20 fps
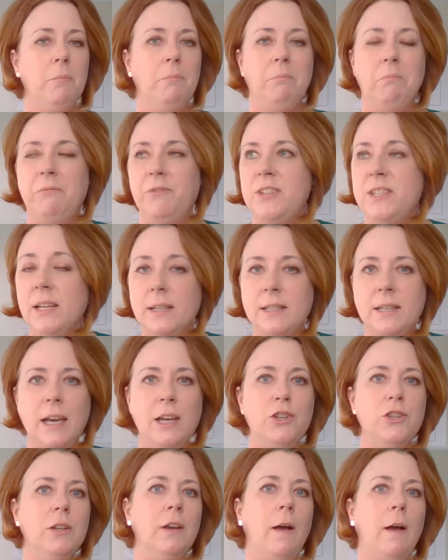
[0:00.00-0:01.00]

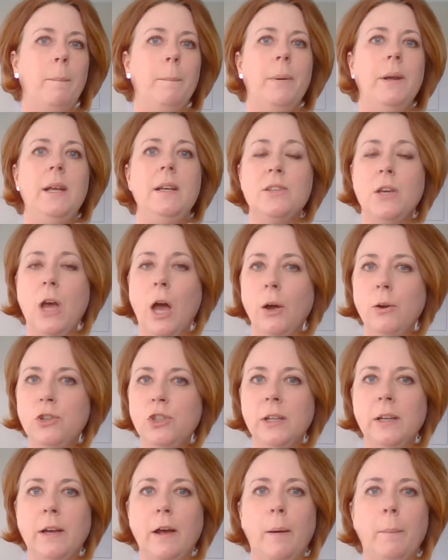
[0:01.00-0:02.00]
facilitation companies,
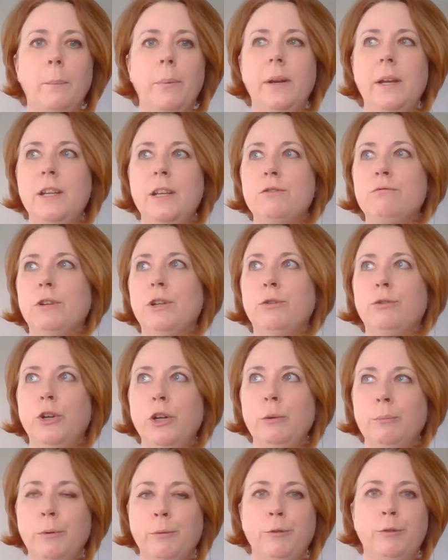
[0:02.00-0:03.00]
coaching companies,
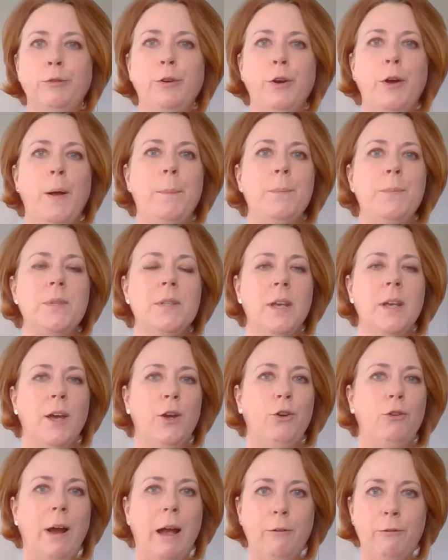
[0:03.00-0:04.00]
recruitment firms,
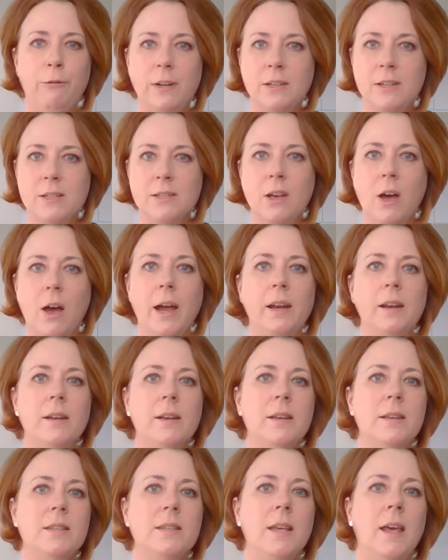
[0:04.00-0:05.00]
graphic
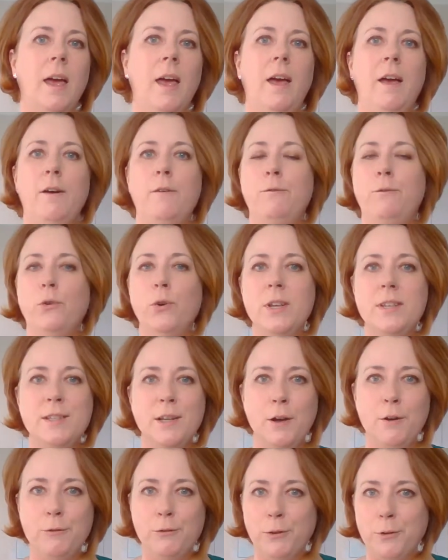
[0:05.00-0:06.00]
designers,
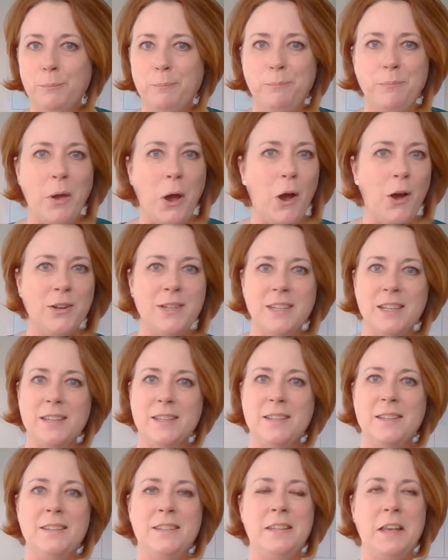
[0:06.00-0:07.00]
voiceover
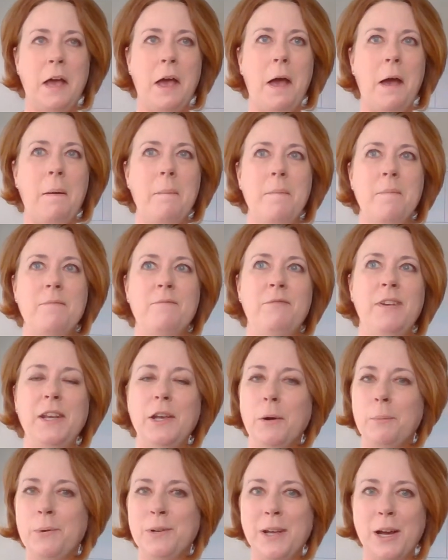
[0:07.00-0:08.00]
artists,
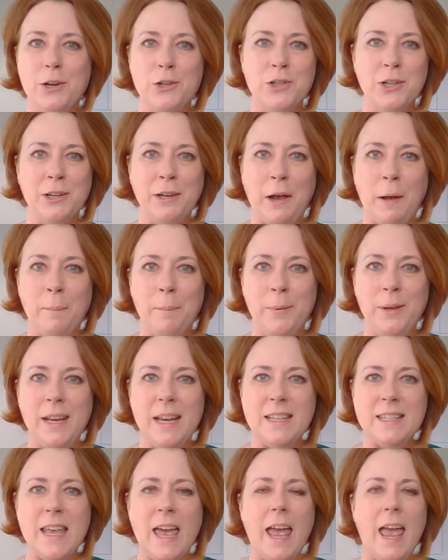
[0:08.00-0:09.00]
video production
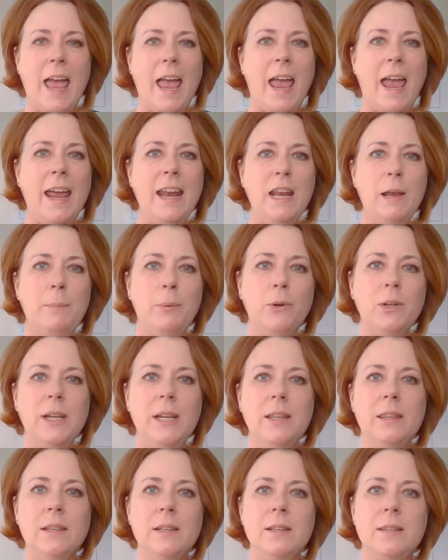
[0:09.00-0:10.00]
companies,
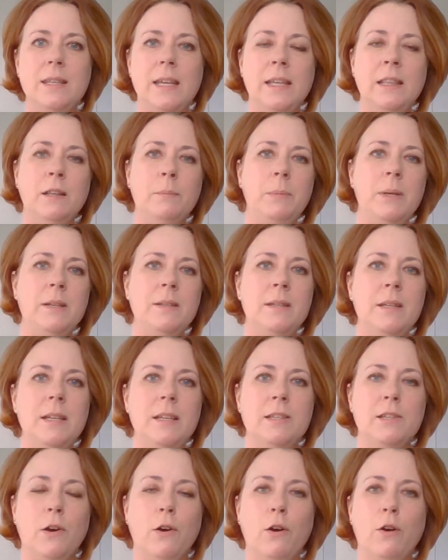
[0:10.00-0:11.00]
anybody that's in the
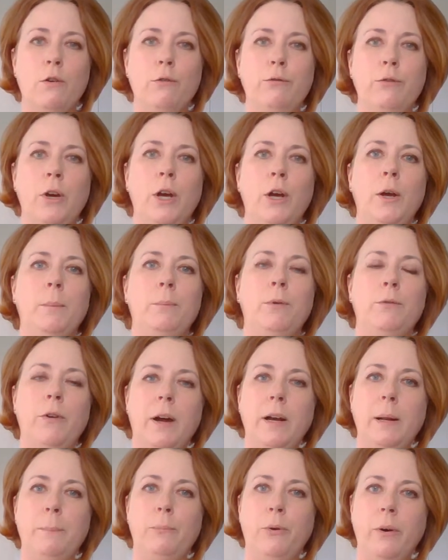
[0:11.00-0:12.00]
business of
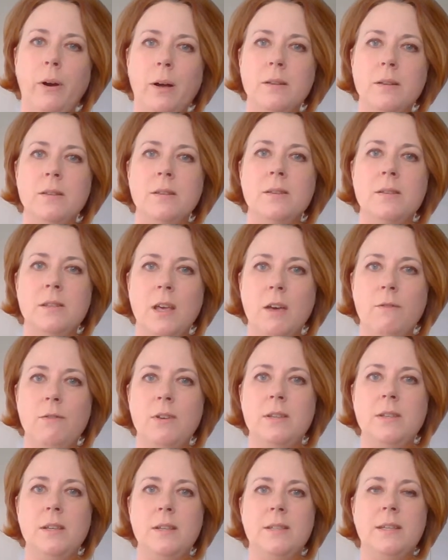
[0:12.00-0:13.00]
providing products and
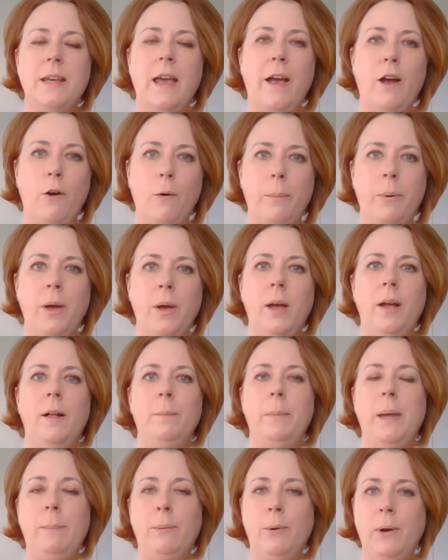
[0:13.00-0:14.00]
services to help
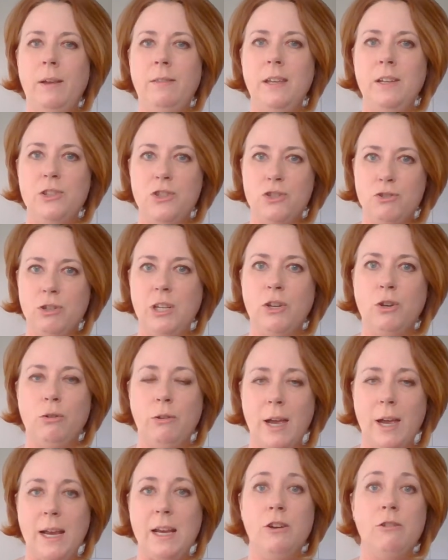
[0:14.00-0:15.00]
people in the industry
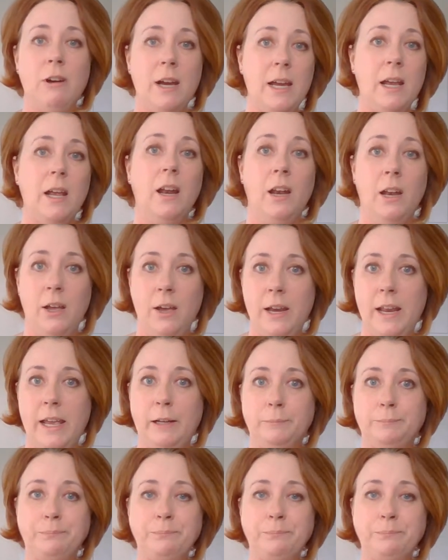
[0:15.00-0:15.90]
create great learning.